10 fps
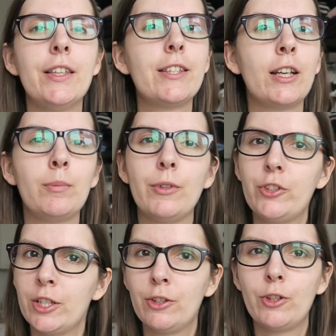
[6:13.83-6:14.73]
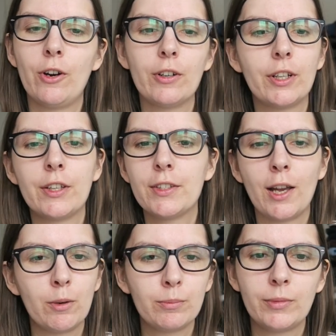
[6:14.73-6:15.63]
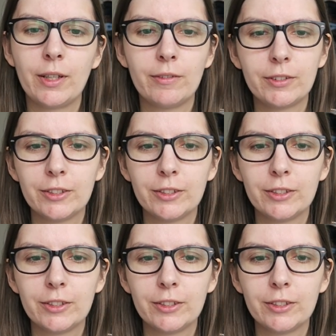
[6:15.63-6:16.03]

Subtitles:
some gender talk, some